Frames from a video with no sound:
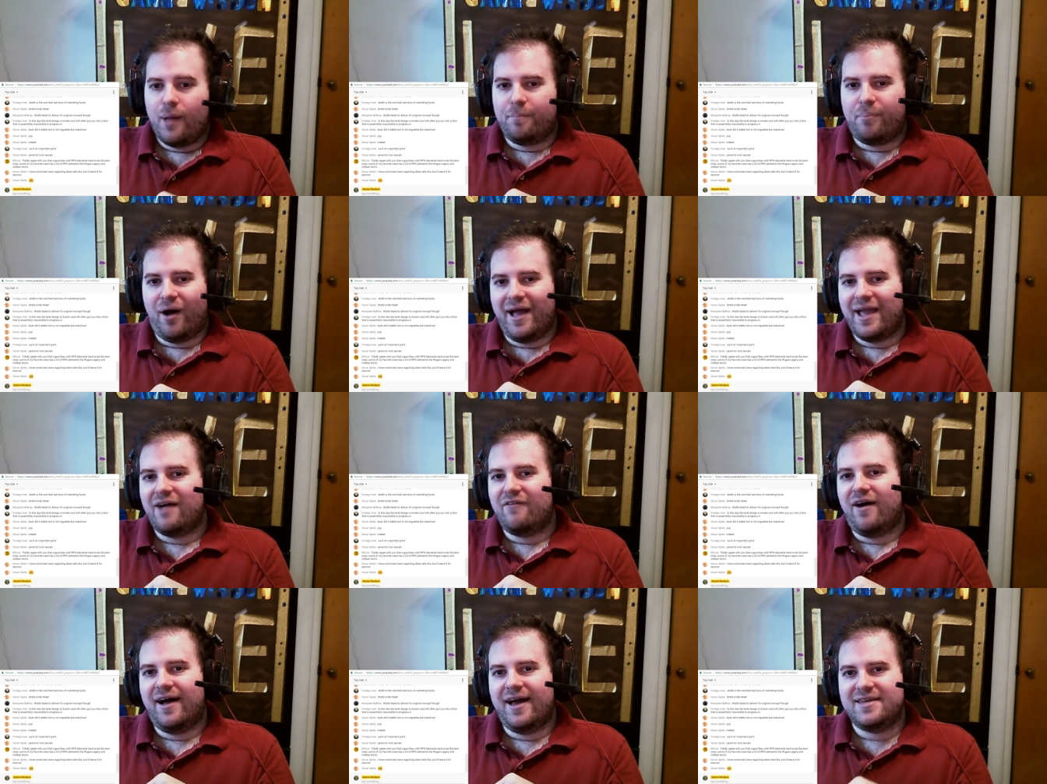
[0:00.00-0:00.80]
Binding of
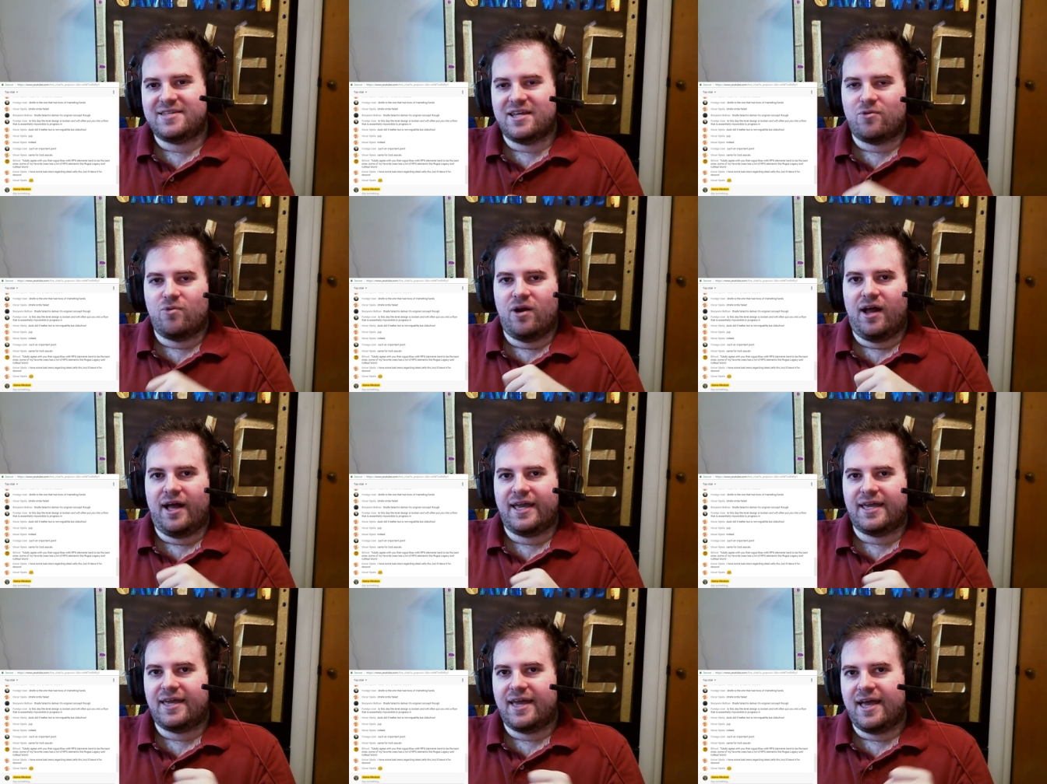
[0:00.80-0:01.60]
Isaac, when
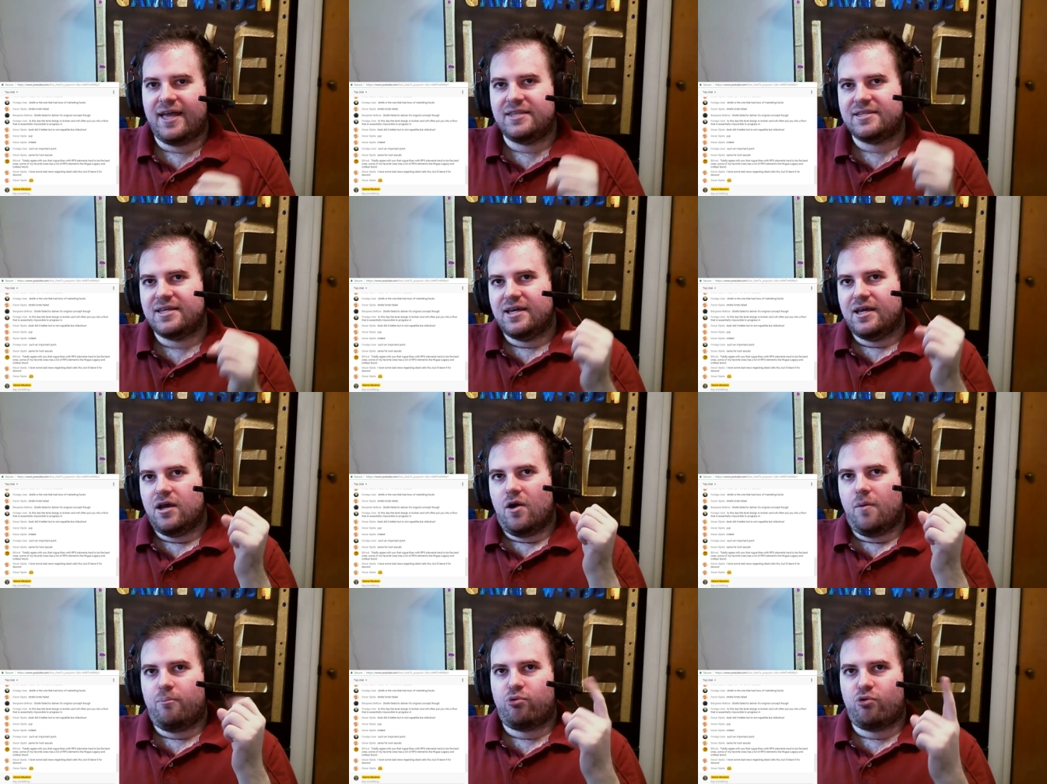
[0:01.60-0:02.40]
I get
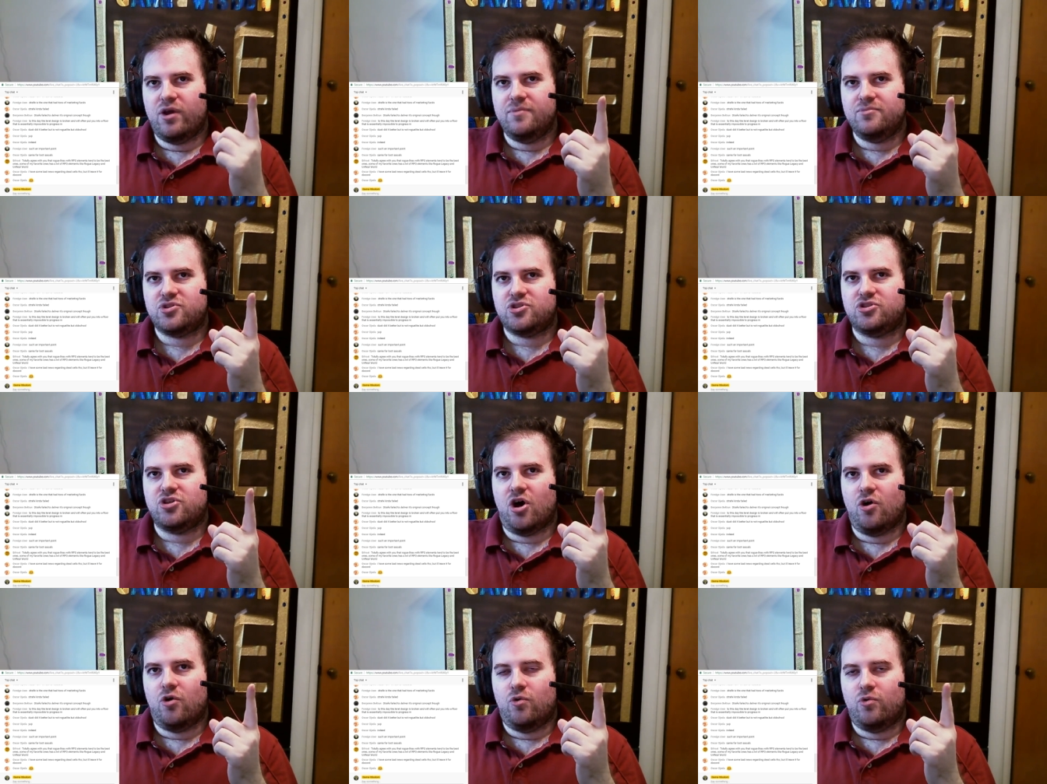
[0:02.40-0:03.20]

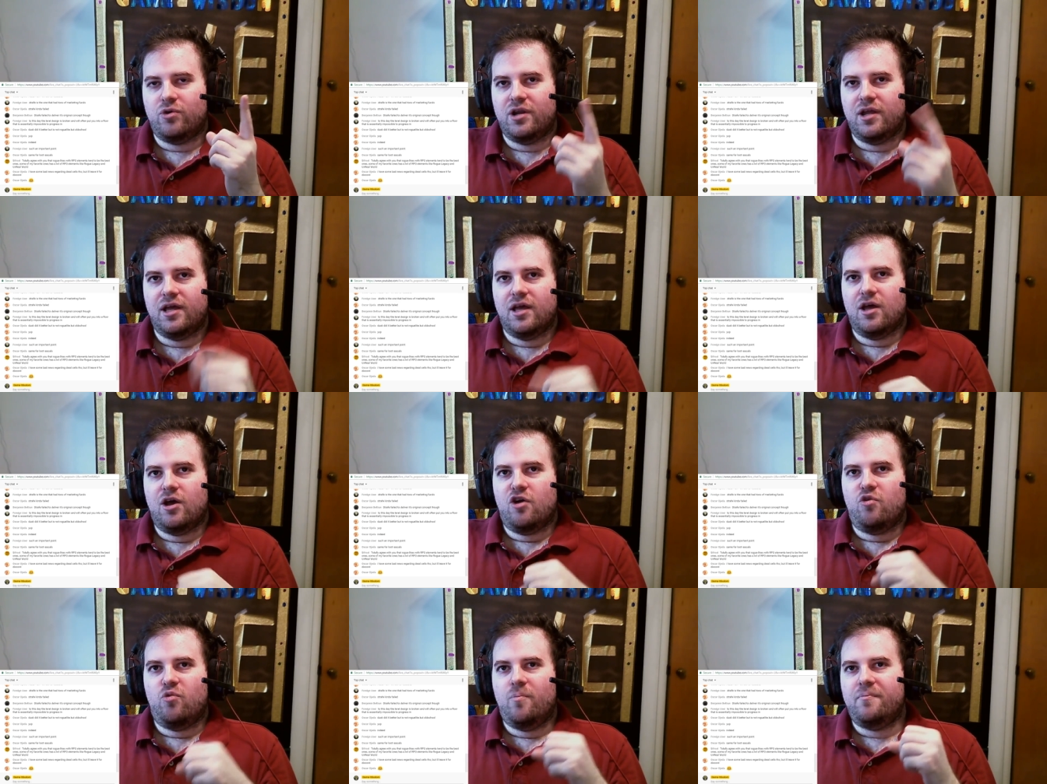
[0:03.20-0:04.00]
Brimstone
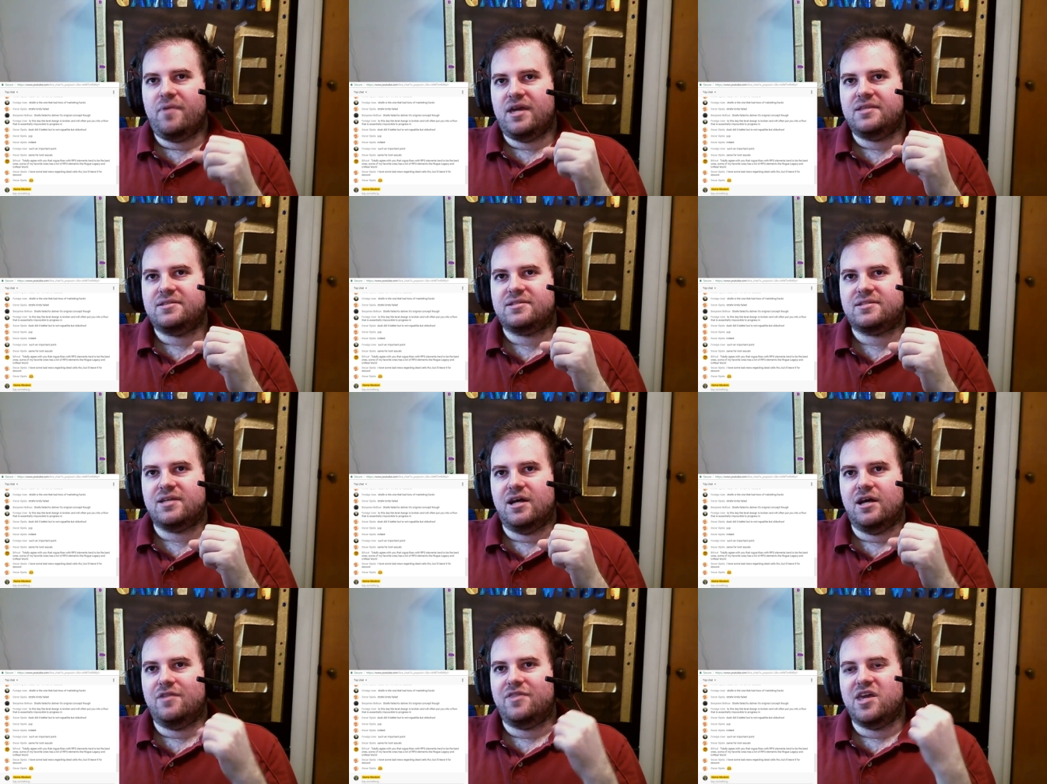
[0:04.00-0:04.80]
meets
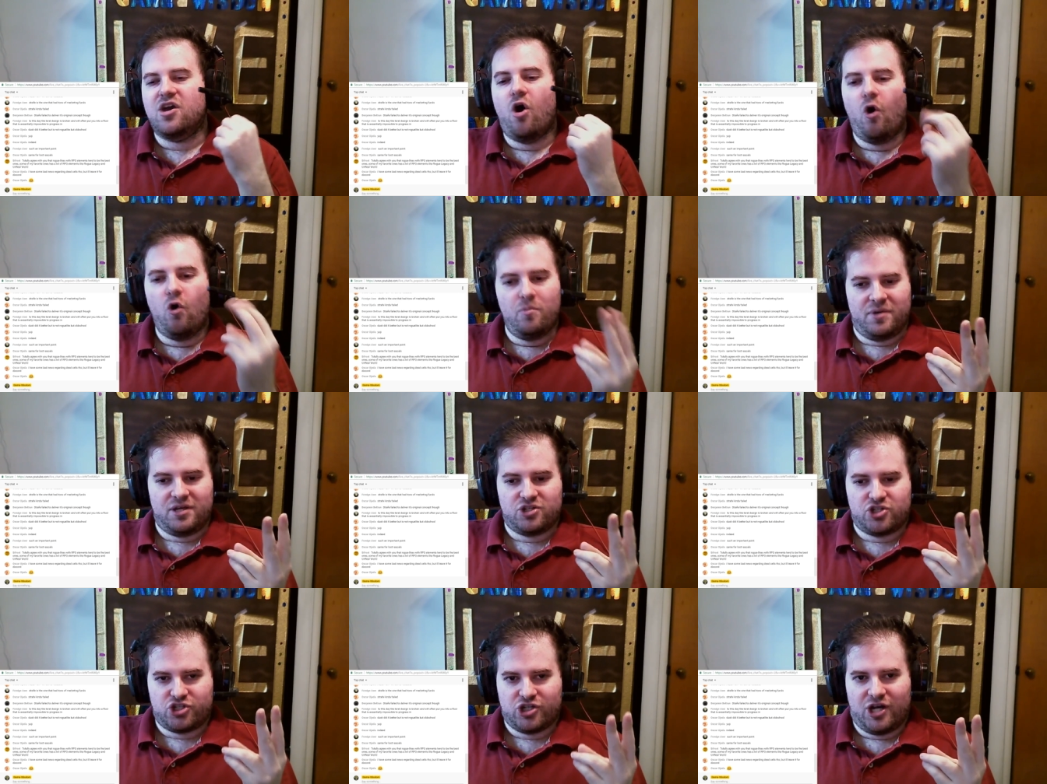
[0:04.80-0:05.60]
uh, the homing
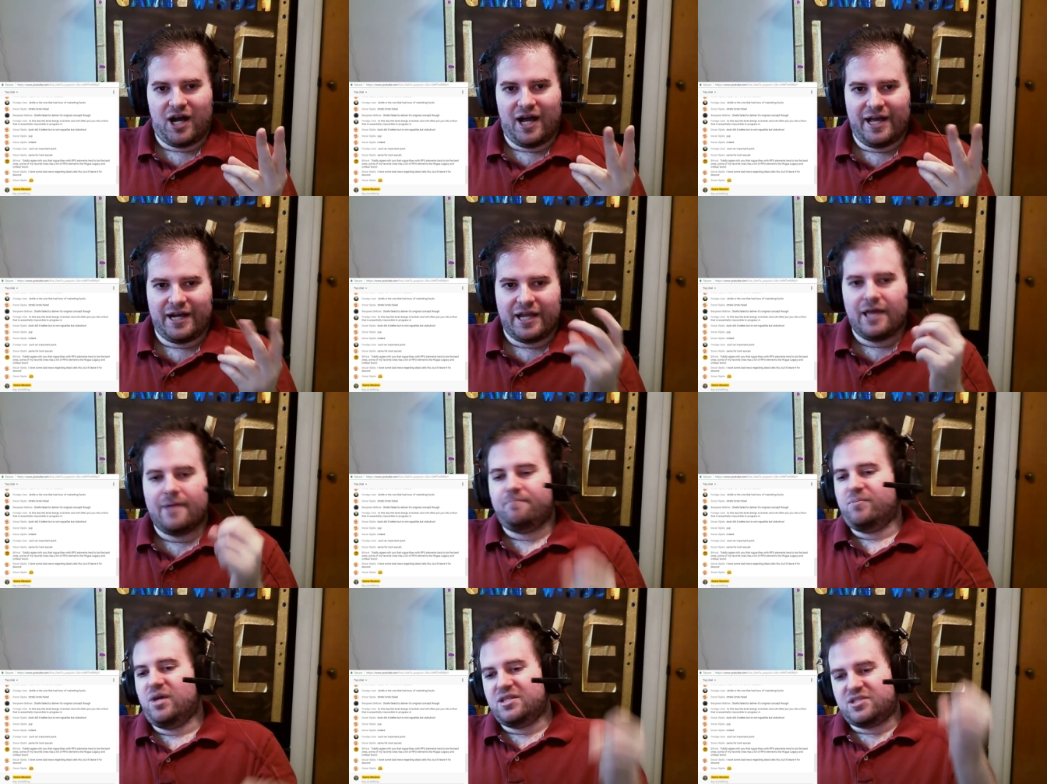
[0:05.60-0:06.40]
shot,
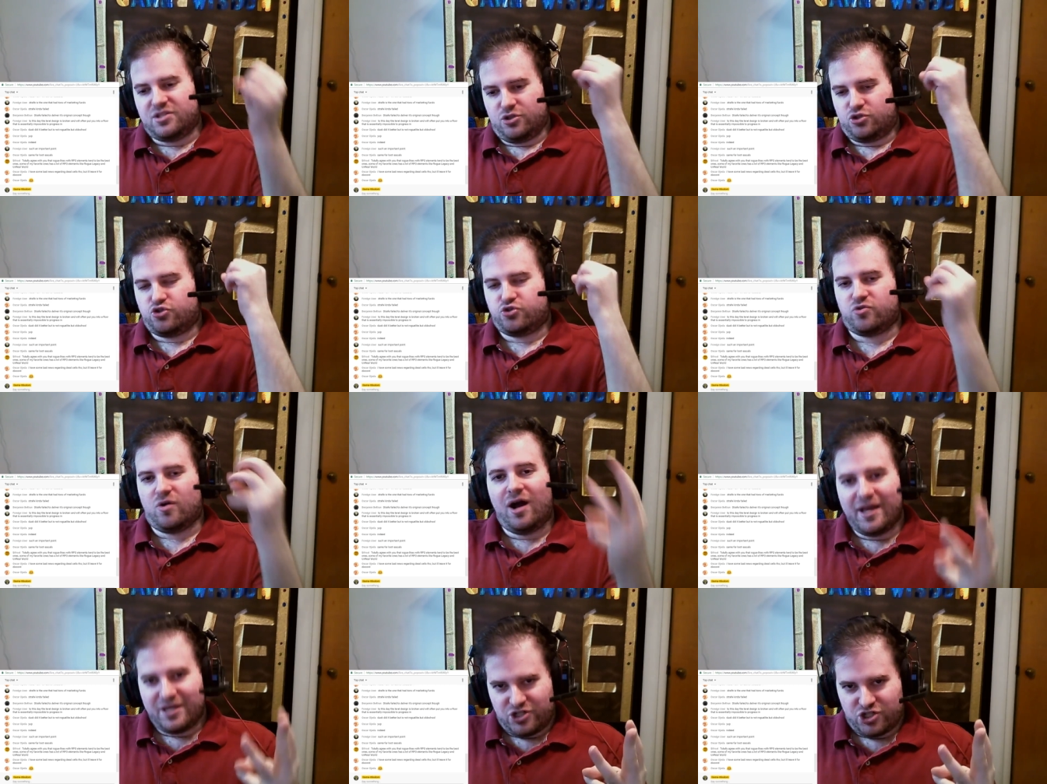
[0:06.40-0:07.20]
meets the
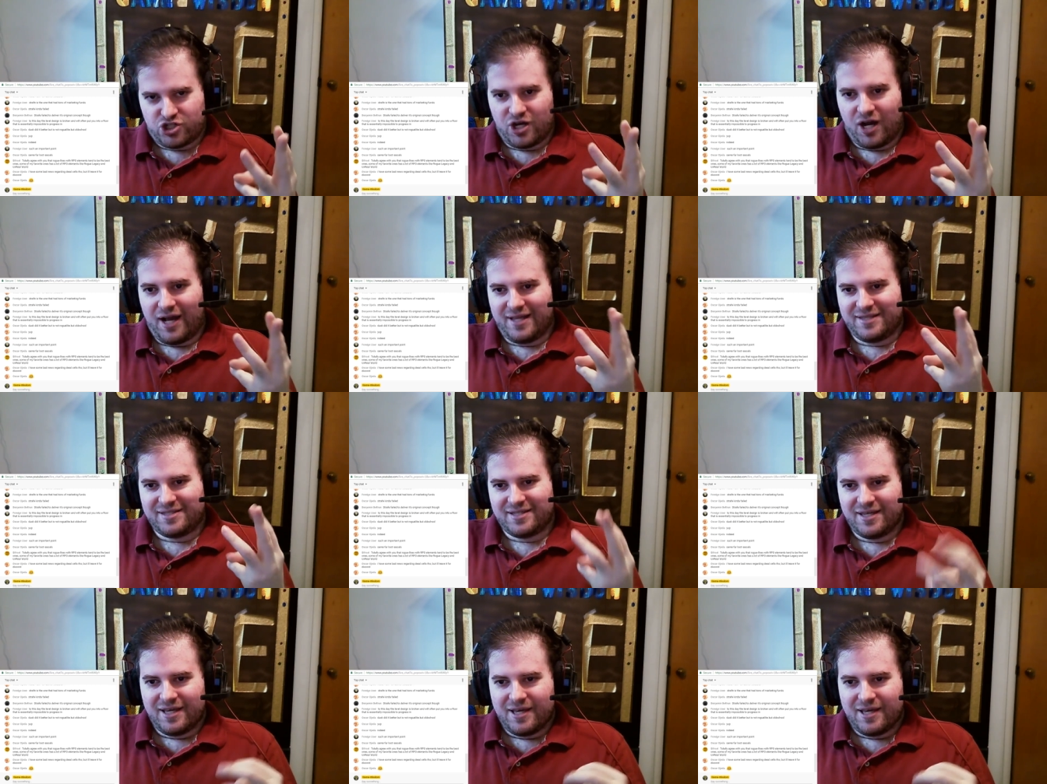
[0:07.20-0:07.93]
try shot,